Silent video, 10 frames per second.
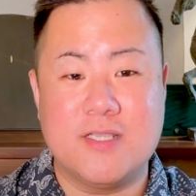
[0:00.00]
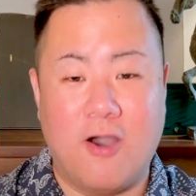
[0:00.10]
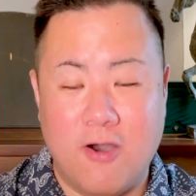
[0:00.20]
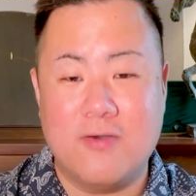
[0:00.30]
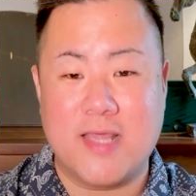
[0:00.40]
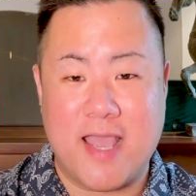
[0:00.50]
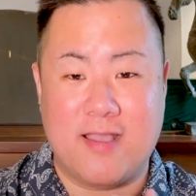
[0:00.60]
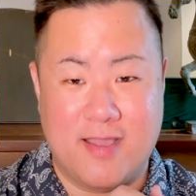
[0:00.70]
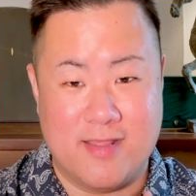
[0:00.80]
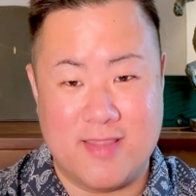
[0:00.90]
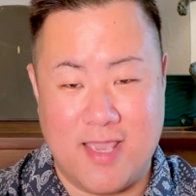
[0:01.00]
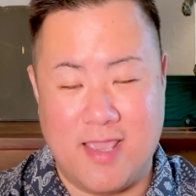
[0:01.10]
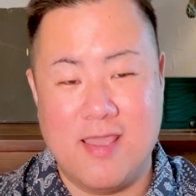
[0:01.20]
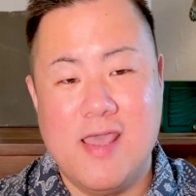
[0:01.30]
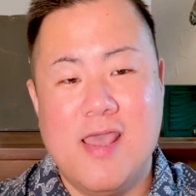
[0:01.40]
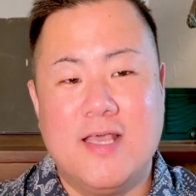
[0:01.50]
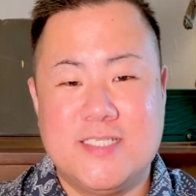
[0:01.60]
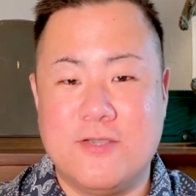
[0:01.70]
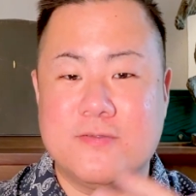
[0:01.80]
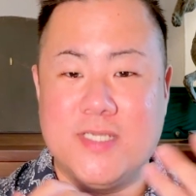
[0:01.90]
all that kind of thing.
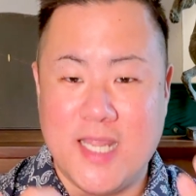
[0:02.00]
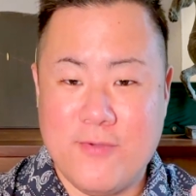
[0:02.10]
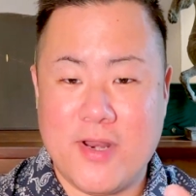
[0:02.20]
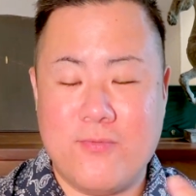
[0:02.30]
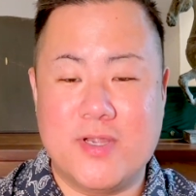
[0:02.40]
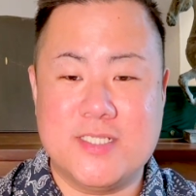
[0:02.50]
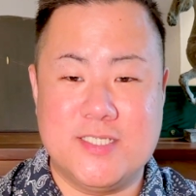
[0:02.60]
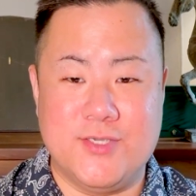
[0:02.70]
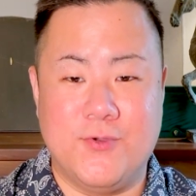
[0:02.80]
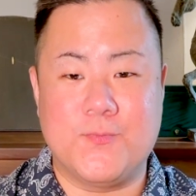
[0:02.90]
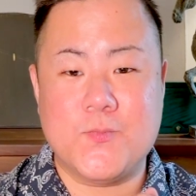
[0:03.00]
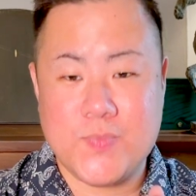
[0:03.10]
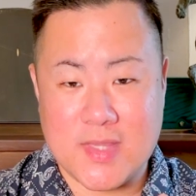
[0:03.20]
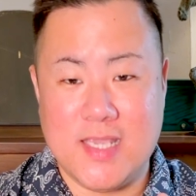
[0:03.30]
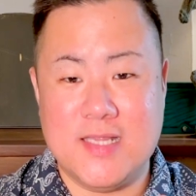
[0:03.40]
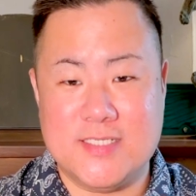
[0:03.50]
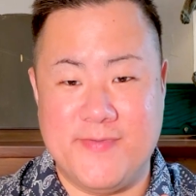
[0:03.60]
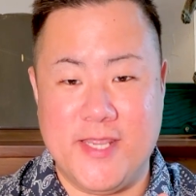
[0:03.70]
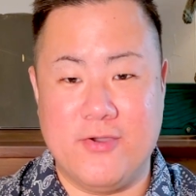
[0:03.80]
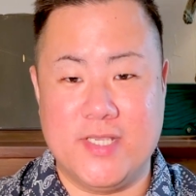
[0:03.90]
So today what I wanted to do in this
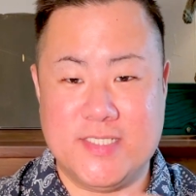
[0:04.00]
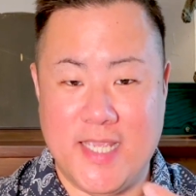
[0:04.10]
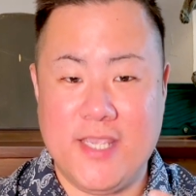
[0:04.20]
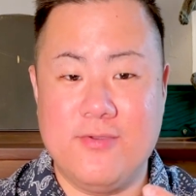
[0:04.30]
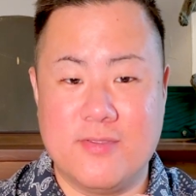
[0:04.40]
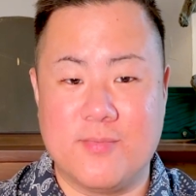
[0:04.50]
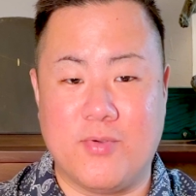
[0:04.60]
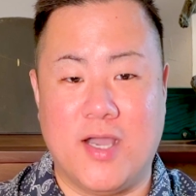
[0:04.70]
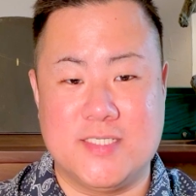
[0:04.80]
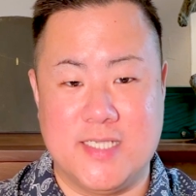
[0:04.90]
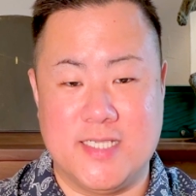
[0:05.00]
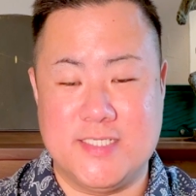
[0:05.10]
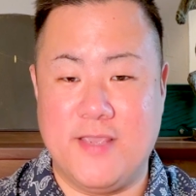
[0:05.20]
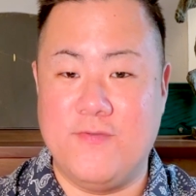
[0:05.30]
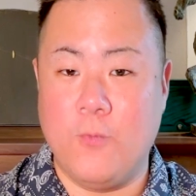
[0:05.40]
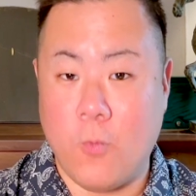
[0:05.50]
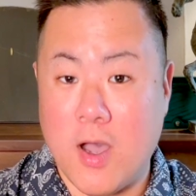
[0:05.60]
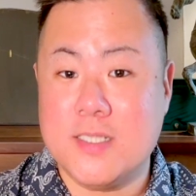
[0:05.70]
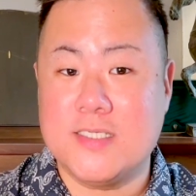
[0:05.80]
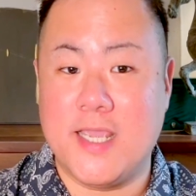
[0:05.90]
video is take you through the process. If you
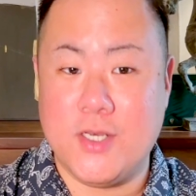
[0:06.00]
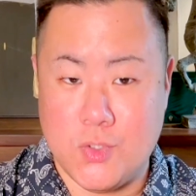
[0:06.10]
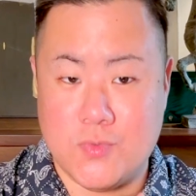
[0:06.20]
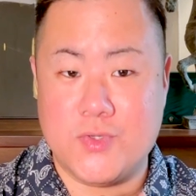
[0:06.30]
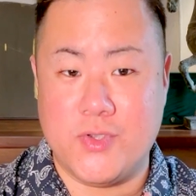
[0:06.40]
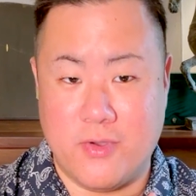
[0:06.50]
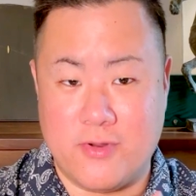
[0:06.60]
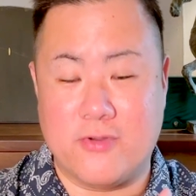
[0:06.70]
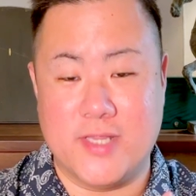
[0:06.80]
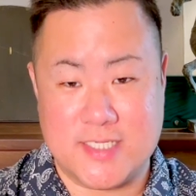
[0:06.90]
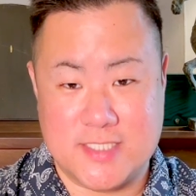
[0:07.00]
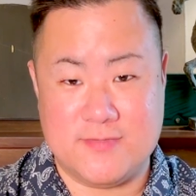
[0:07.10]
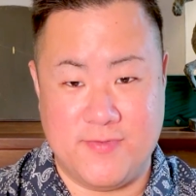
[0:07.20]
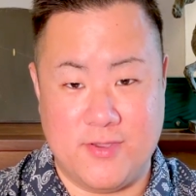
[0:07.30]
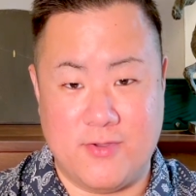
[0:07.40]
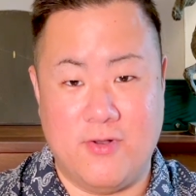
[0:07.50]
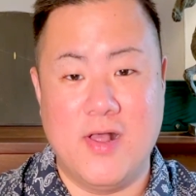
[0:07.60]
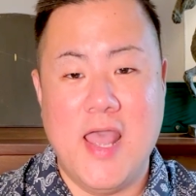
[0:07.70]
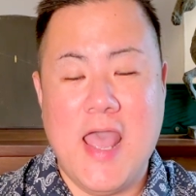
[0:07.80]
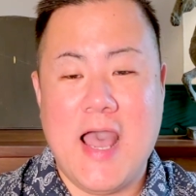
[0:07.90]
want a new Toyota or Lexus vehicle,
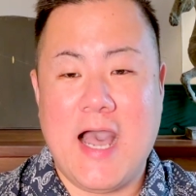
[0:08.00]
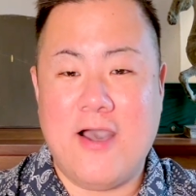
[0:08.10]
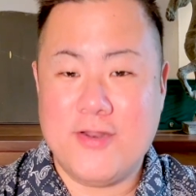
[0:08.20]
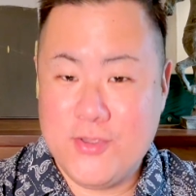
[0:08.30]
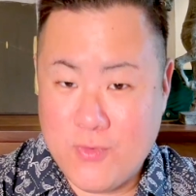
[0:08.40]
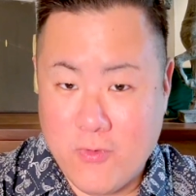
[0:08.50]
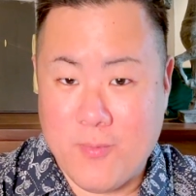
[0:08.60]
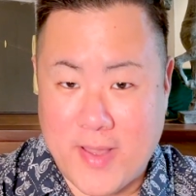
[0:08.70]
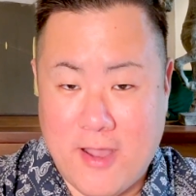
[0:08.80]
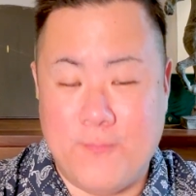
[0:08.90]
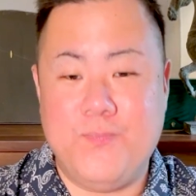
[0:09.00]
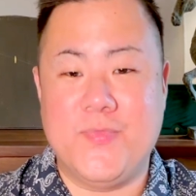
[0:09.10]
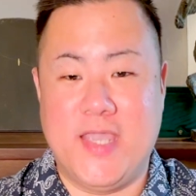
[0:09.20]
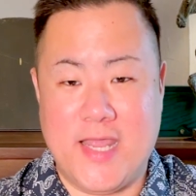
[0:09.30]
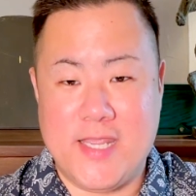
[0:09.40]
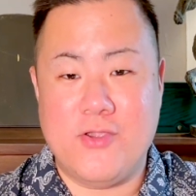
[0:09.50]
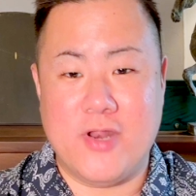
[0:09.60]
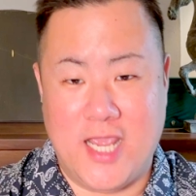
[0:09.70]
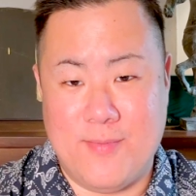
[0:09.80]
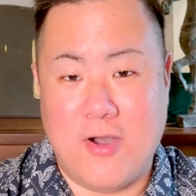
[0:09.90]
how do you go about getting your
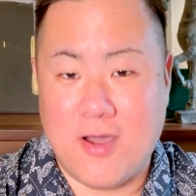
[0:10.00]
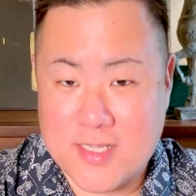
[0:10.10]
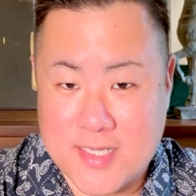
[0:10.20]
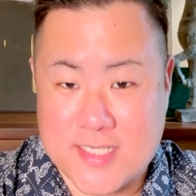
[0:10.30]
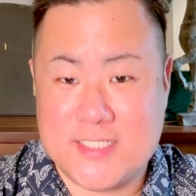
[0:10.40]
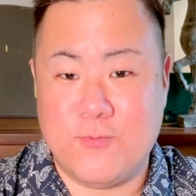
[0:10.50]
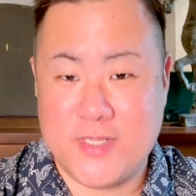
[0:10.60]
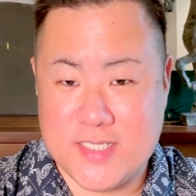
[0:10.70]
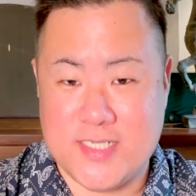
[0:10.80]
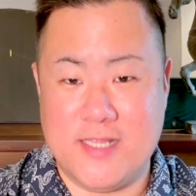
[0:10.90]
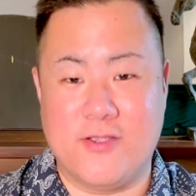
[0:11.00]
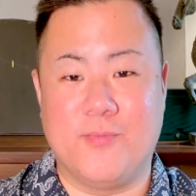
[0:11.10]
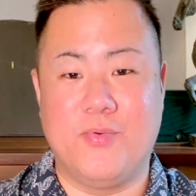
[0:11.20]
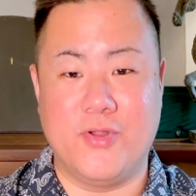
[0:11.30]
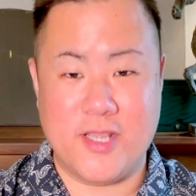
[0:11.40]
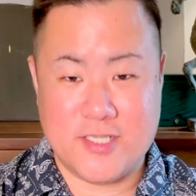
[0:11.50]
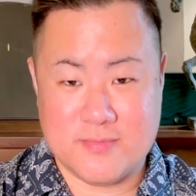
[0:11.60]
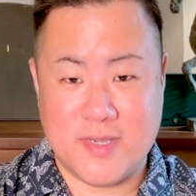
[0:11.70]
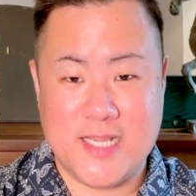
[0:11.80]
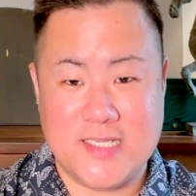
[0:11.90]
name on a list with a dealer, putting some
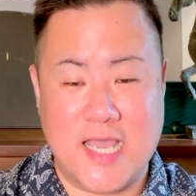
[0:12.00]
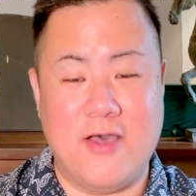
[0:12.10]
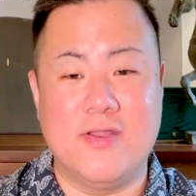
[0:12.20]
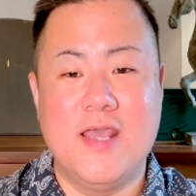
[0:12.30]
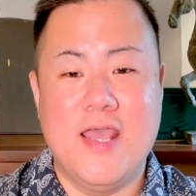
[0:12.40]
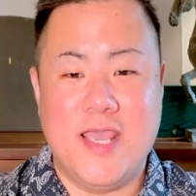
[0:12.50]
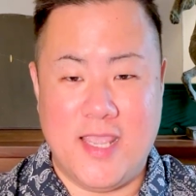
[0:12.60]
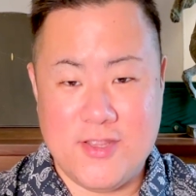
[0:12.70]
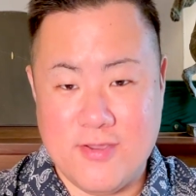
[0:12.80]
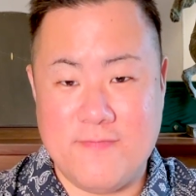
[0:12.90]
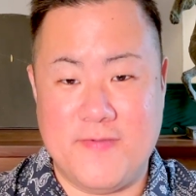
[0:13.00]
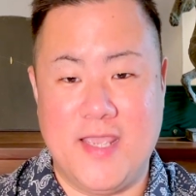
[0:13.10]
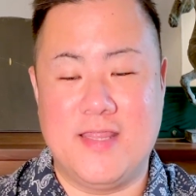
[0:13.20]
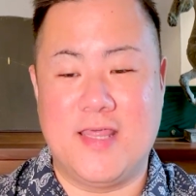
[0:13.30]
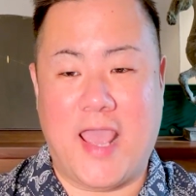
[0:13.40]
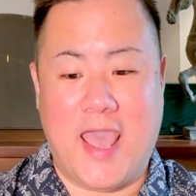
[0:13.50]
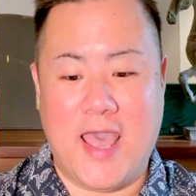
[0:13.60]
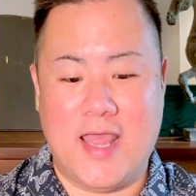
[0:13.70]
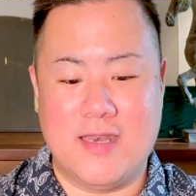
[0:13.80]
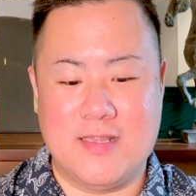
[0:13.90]
money down in good faith,
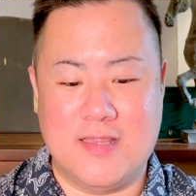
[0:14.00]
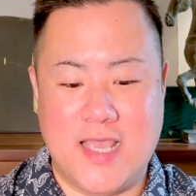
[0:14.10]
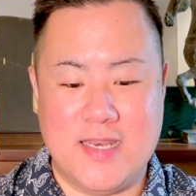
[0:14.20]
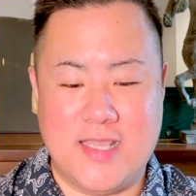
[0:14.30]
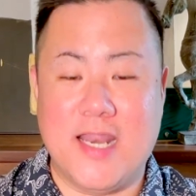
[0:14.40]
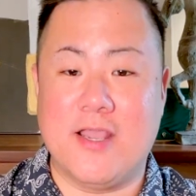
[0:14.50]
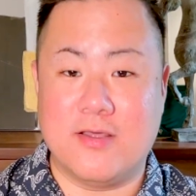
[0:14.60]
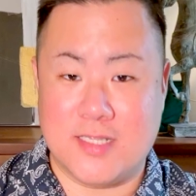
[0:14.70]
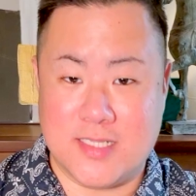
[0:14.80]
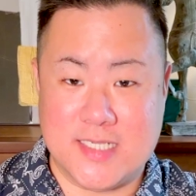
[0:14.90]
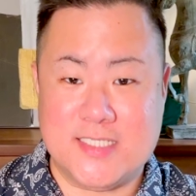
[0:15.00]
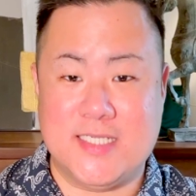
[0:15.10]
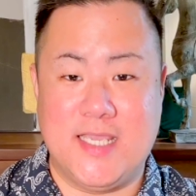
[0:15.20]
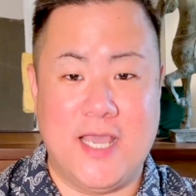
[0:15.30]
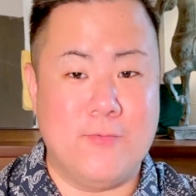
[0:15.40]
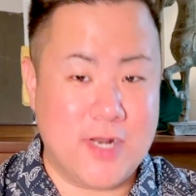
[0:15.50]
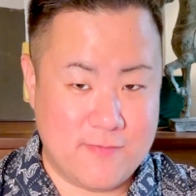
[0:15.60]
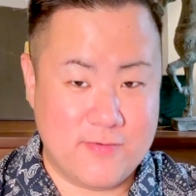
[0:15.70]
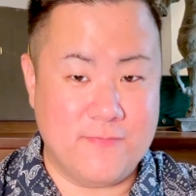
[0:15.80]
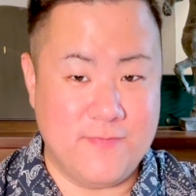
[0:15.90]
and then getting on the list to get
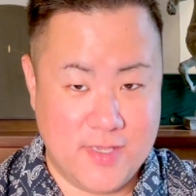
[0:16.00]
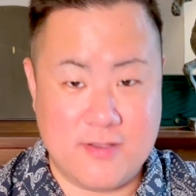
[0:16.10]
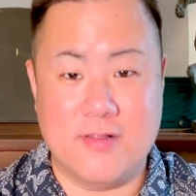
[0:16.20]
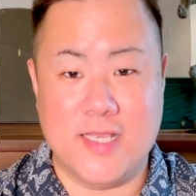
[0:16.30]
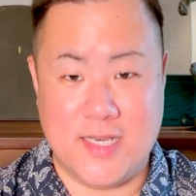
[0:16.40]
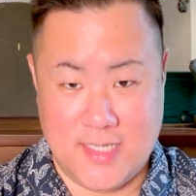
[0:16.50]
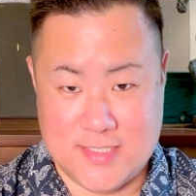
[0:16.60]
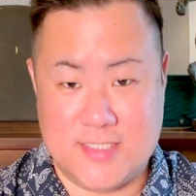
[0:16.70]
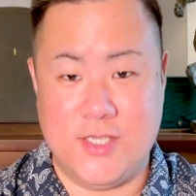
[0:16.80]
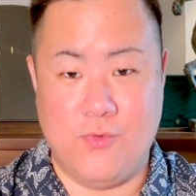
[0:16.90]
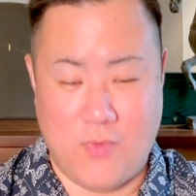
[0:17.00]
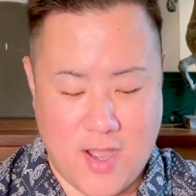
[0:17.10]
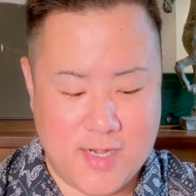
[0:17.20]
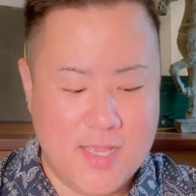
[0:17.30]
whatever vehicle it is you want?